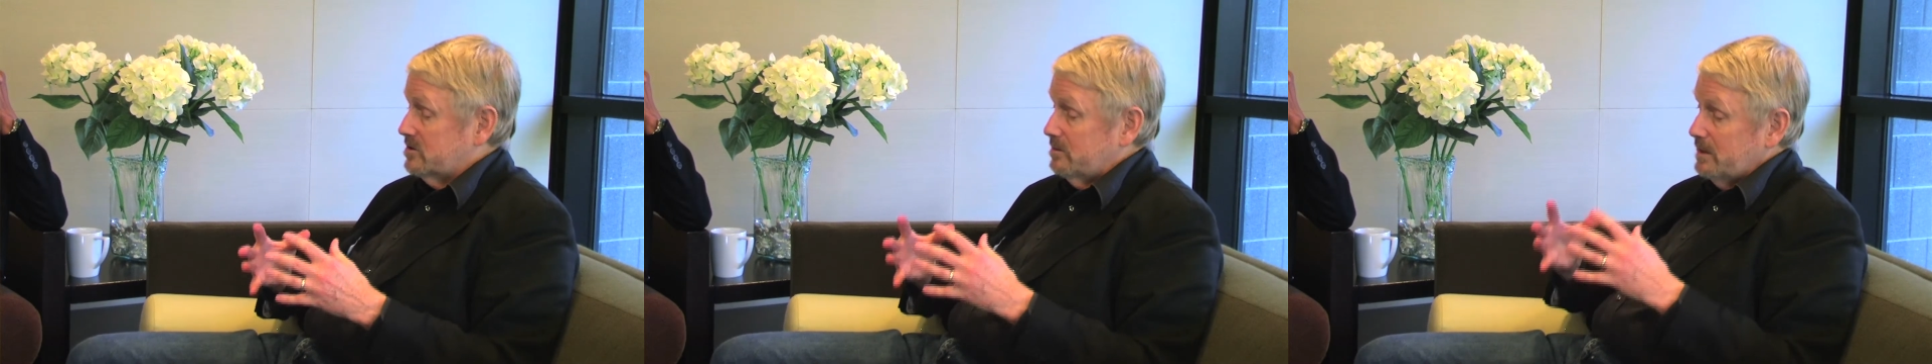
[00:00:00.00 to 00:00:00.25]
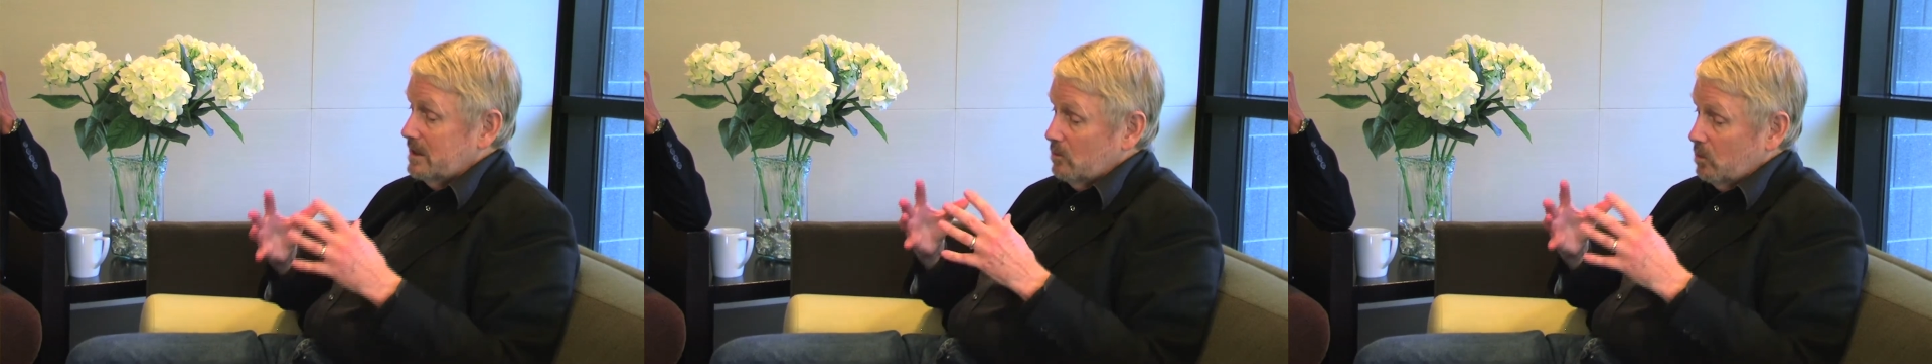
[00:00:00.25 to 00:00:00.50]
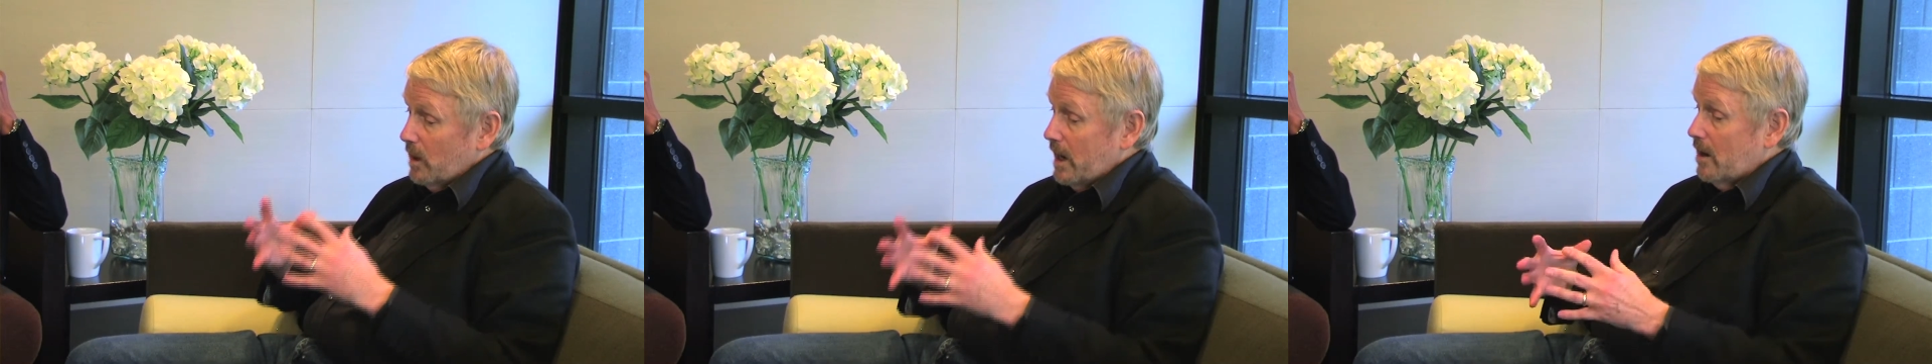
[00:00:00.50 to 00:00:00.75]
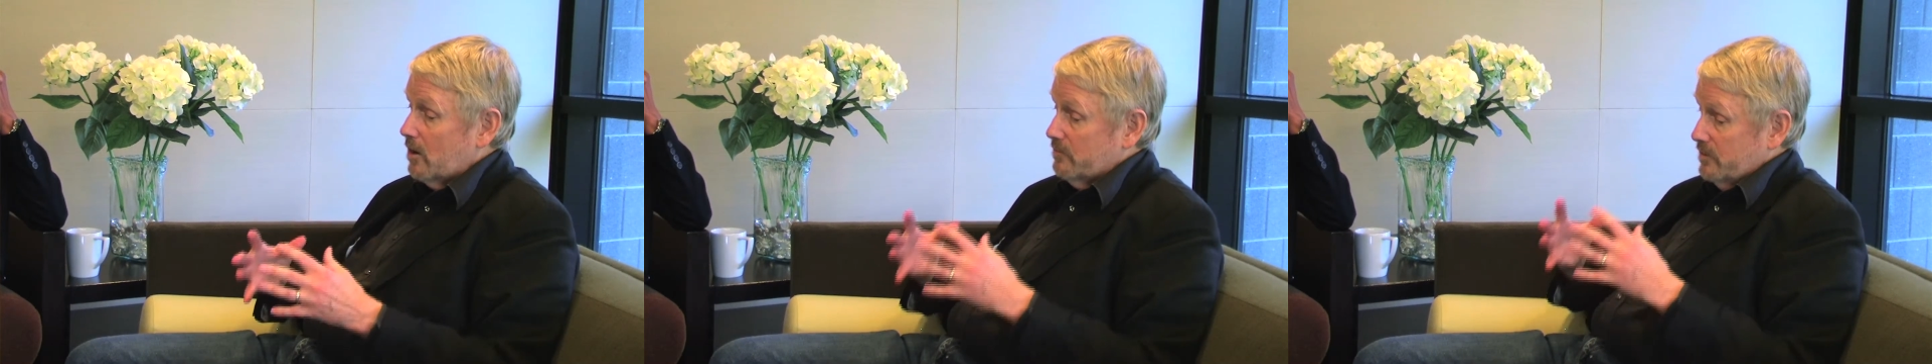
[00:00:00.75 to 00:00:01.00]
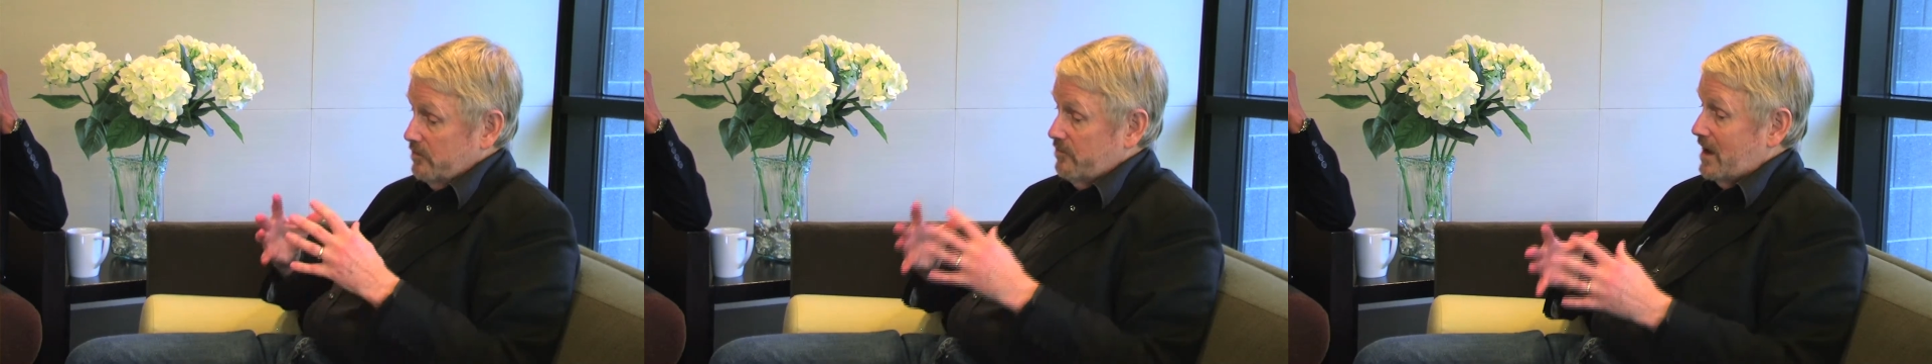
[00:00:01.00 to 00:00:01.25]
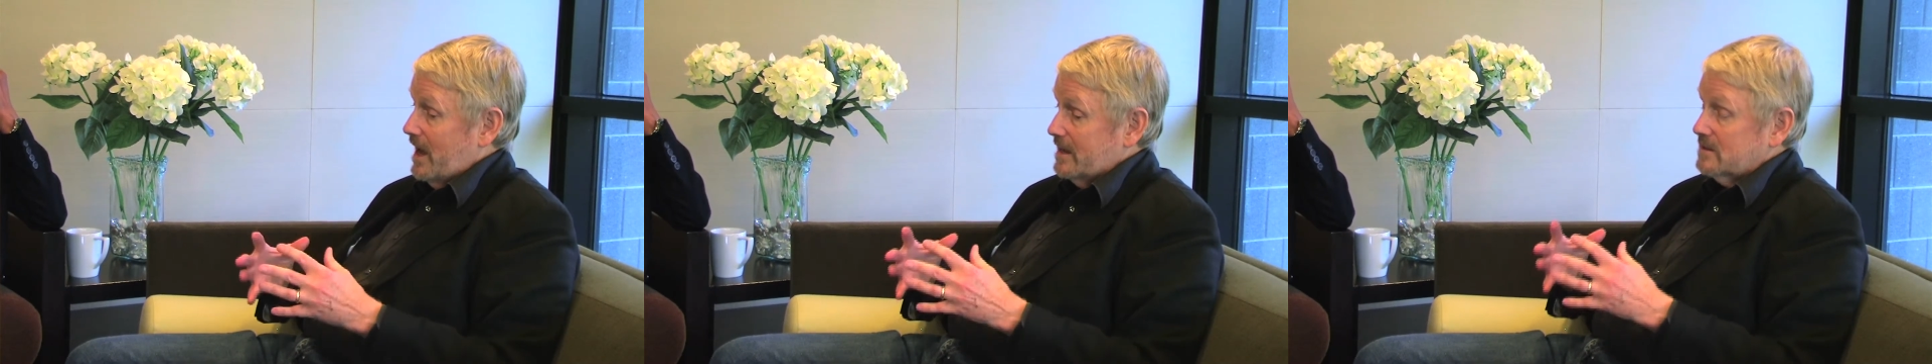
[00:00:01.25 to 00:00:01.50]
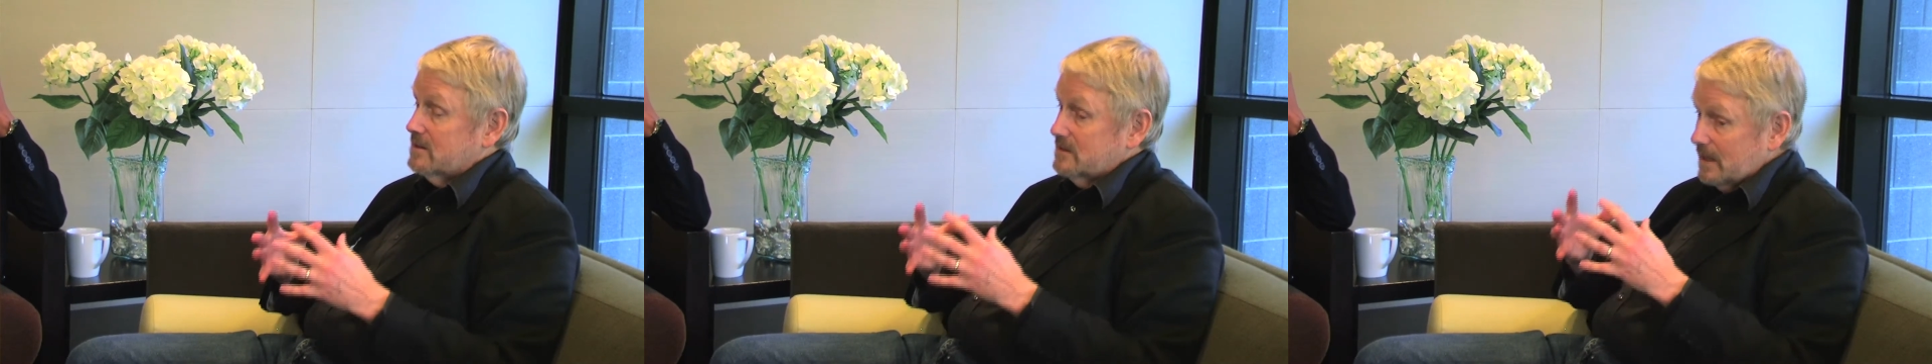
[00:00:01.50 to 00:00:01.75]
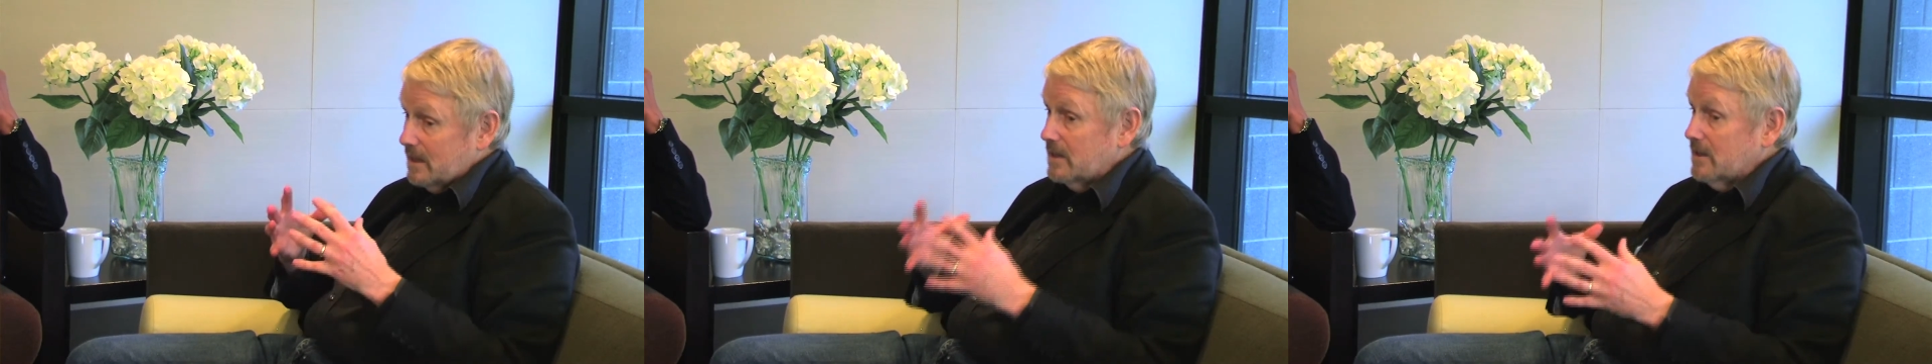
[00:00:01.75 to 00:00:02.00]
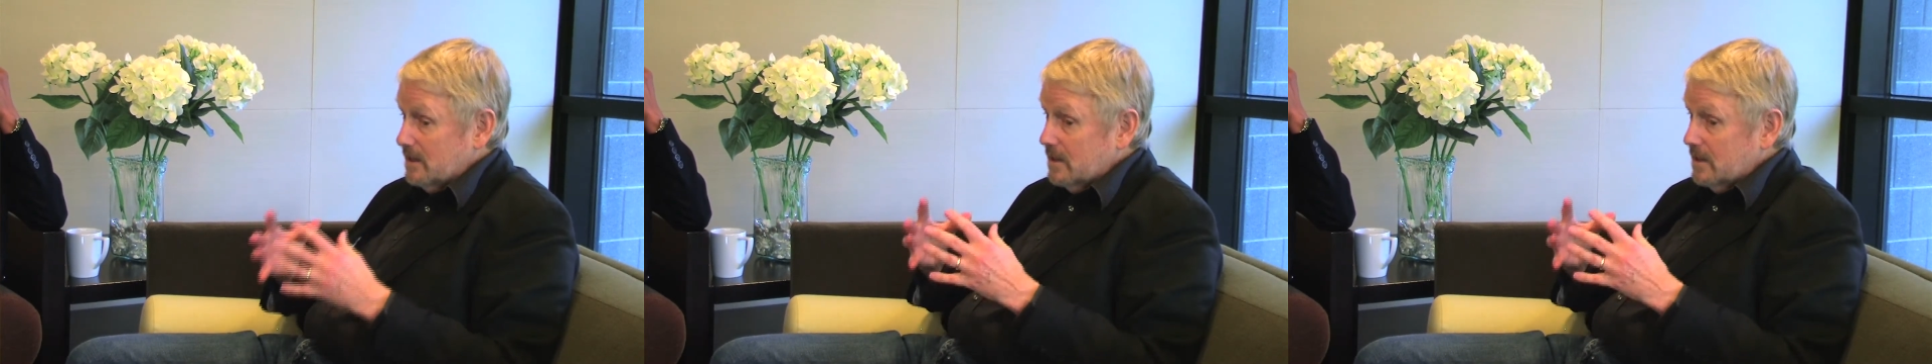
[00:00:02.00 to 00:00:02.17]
to be aware of the fact that they,